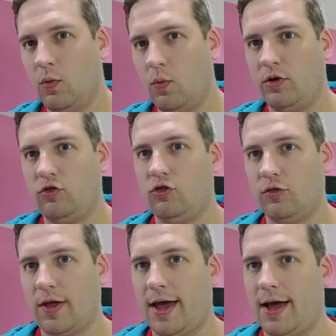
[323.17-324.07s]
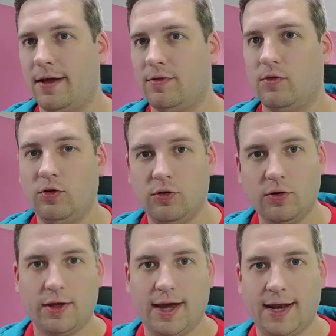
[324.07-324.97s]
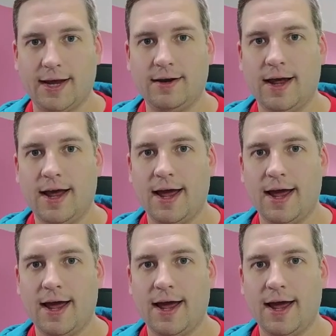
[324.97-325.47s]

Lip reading: which just has nothing in it,